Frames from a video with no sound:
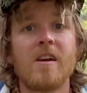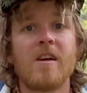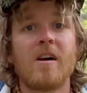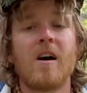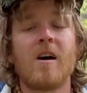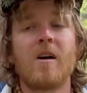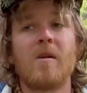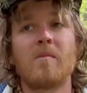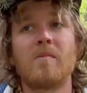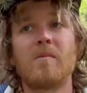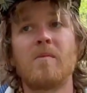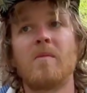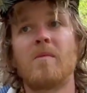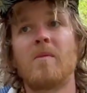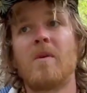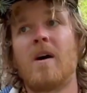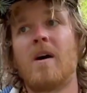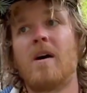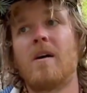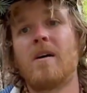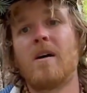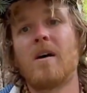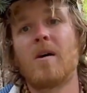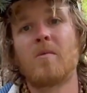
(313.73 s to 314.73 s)

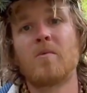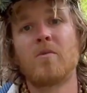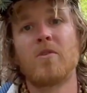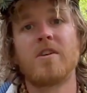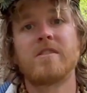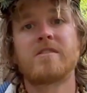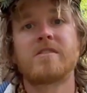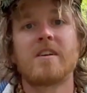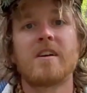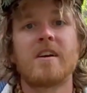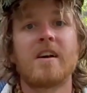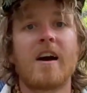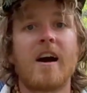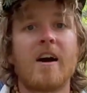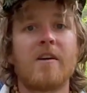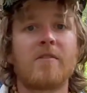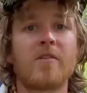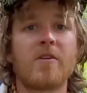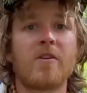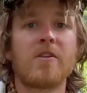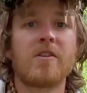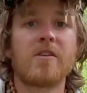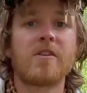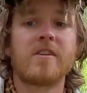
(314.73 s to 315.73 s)
Amrita, I've
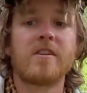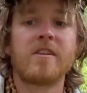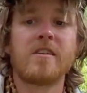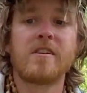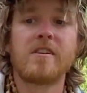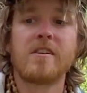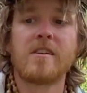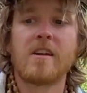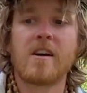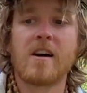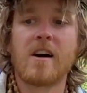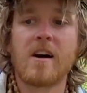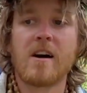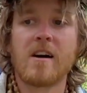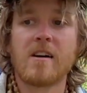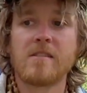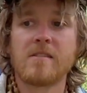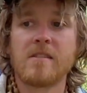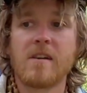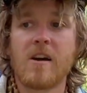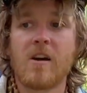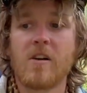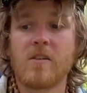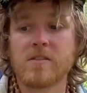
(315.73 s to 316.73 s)
heard it
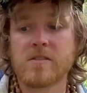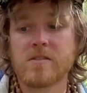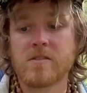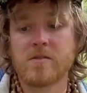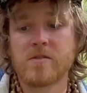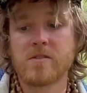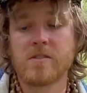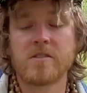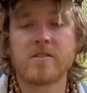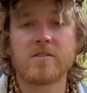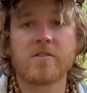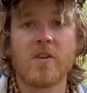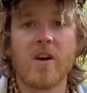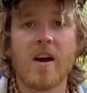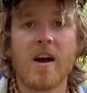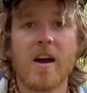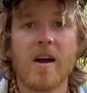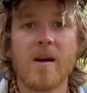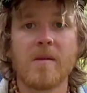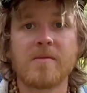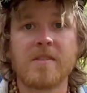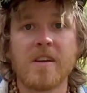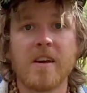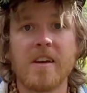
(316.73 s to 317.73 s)
also
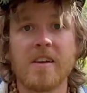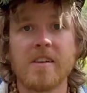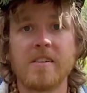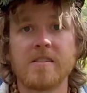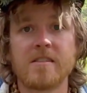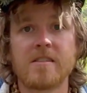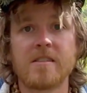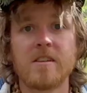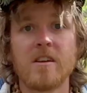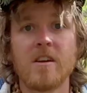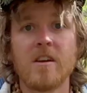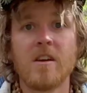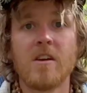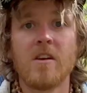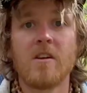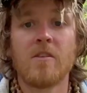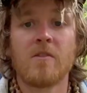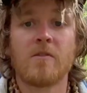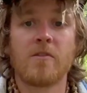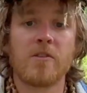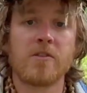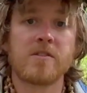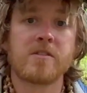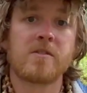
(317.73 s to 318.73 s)
described as,
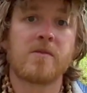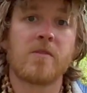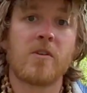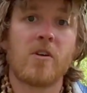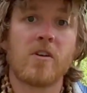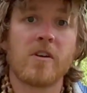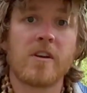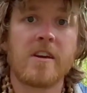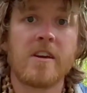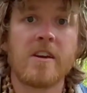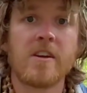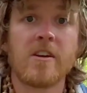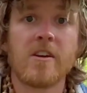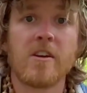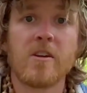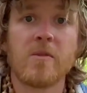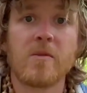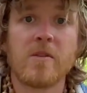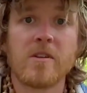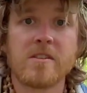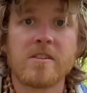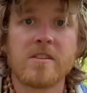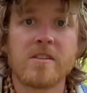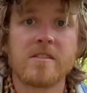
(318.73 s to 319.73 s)
first of all,
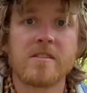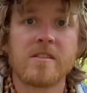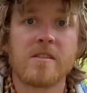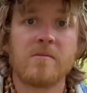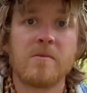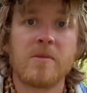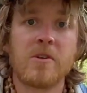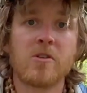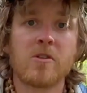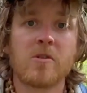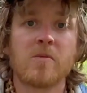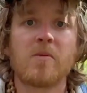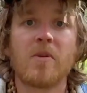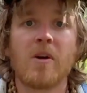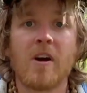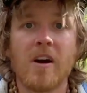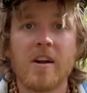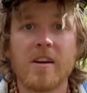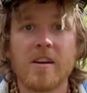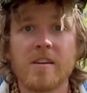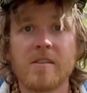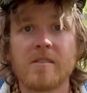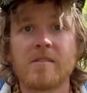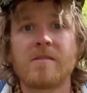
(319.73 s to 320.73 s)
kheer, which is a milk
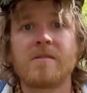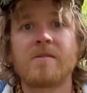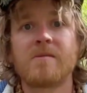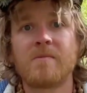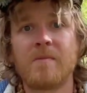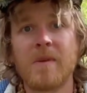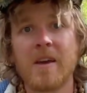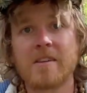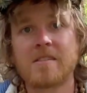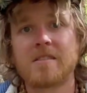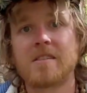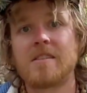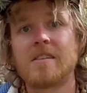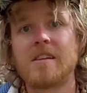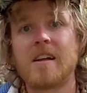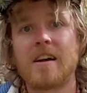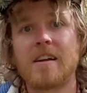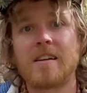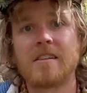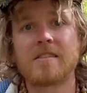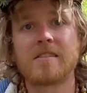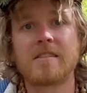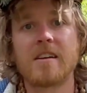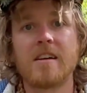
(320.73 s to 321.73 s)
product. Makes a
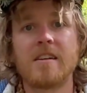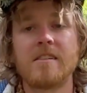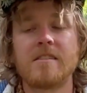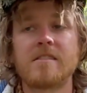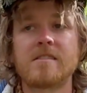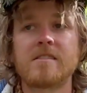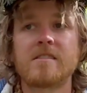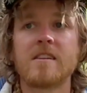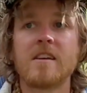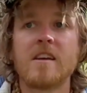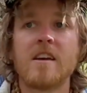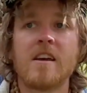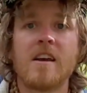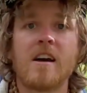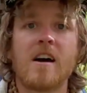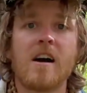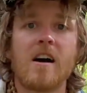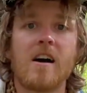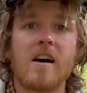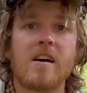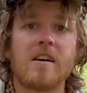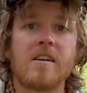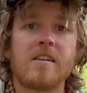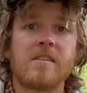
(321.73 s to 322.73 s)
lot of sense.
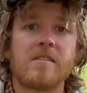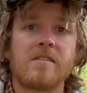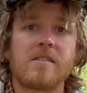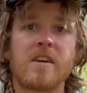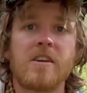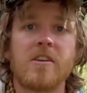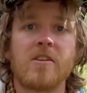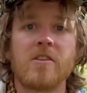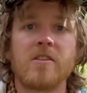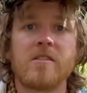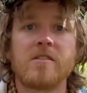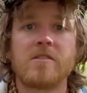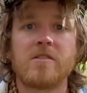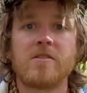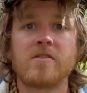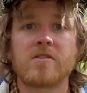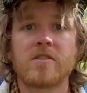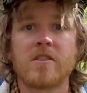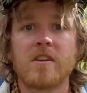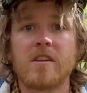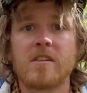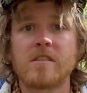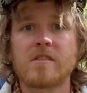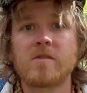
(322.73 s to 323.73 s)
Kheer is
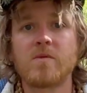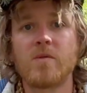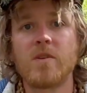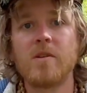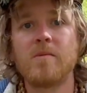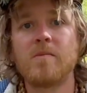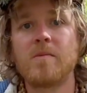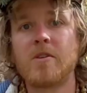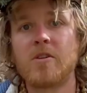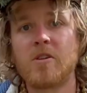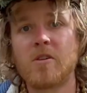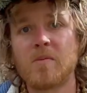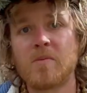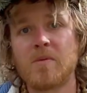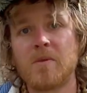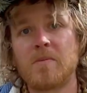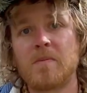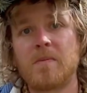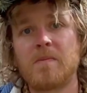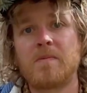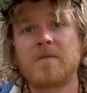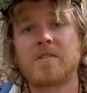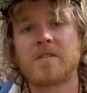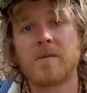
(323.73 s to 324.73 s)
usually a sweet milk,
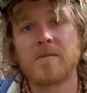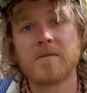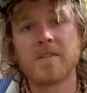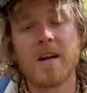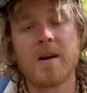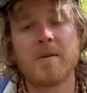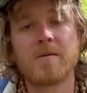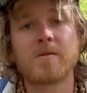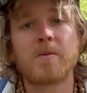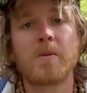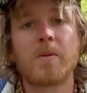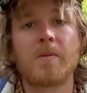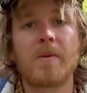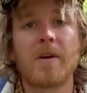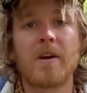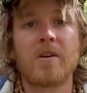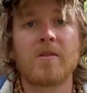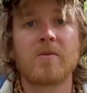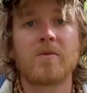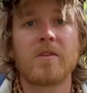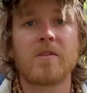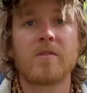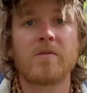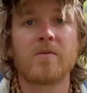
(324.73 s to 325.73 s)
sometimes
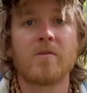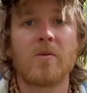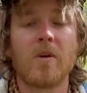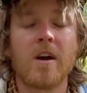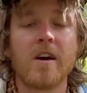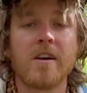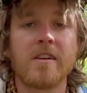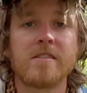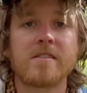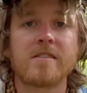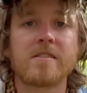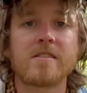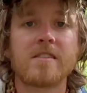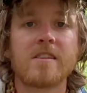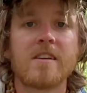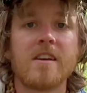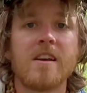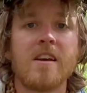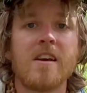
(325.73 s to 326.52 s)
prepared with rice.